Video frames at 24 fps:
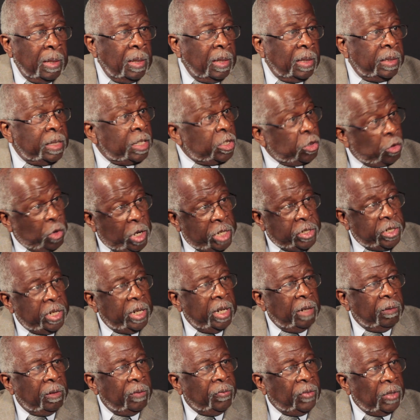
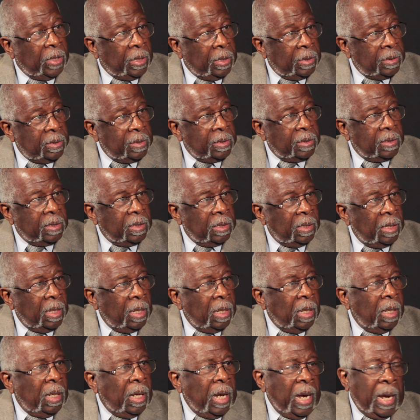discretionary funds,
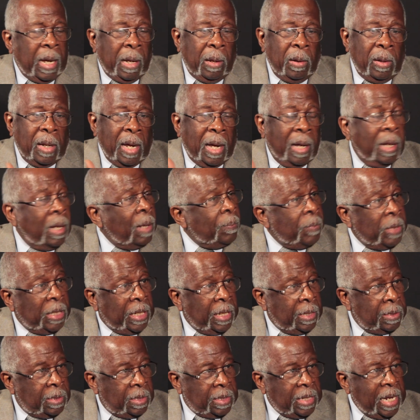and I
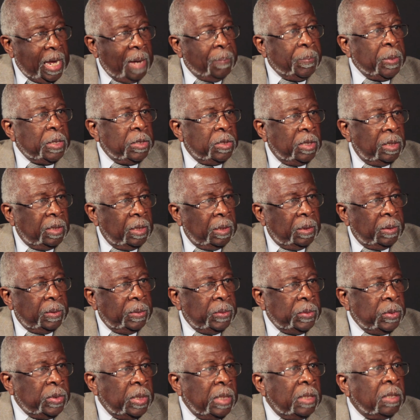began to tap into
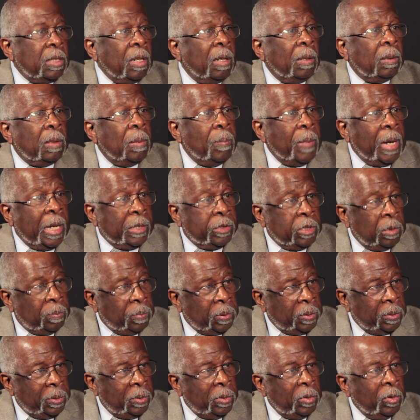those and talk about the
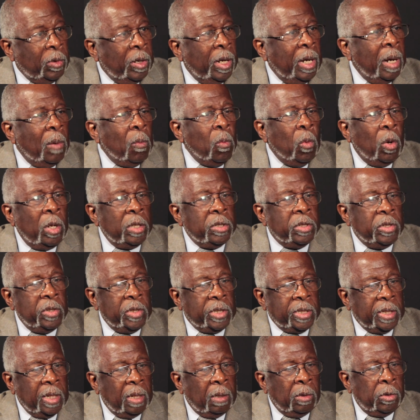program. Once you
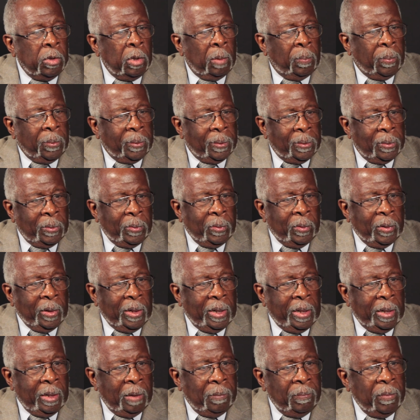sell your
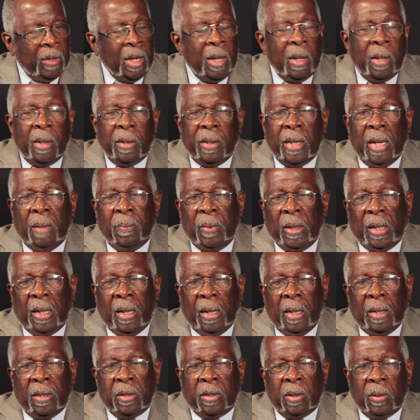program, they
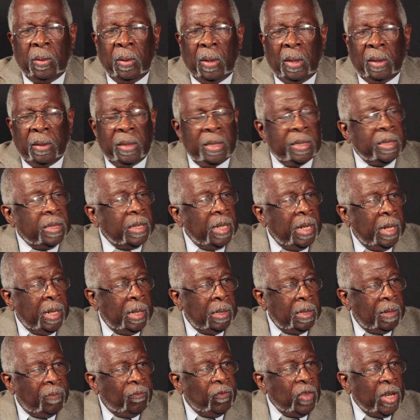began to
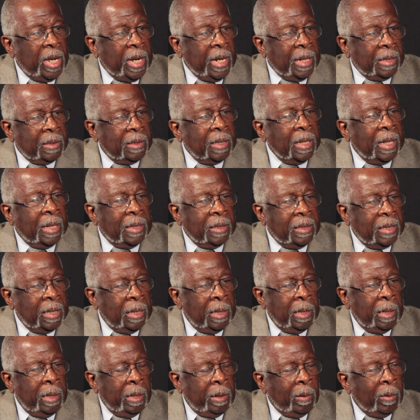understand the fact that
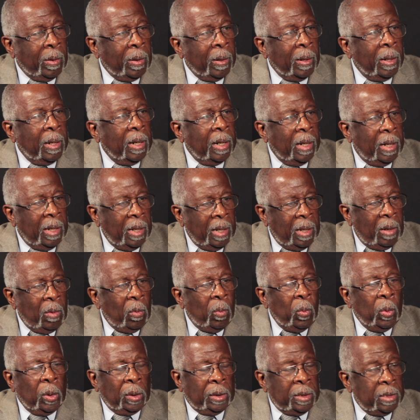they are
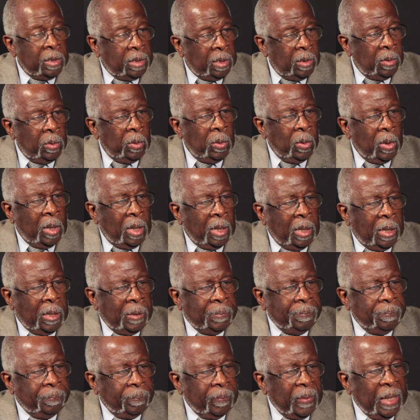willing to
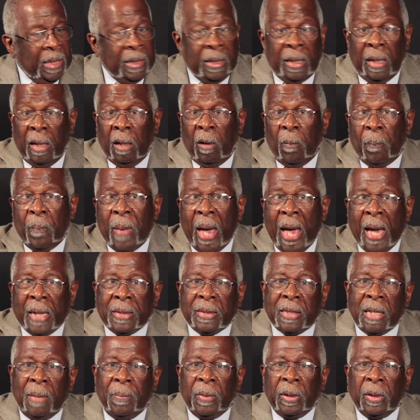give back
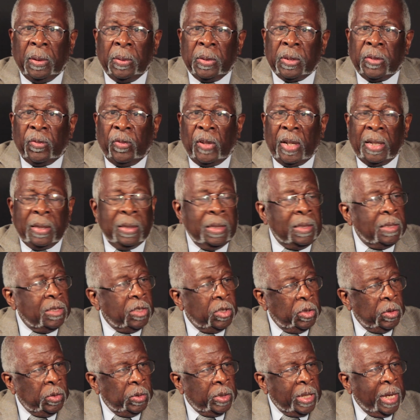some of those funding
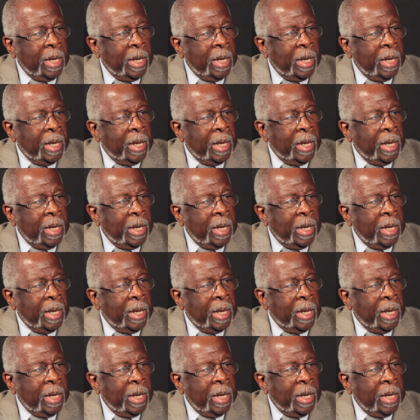to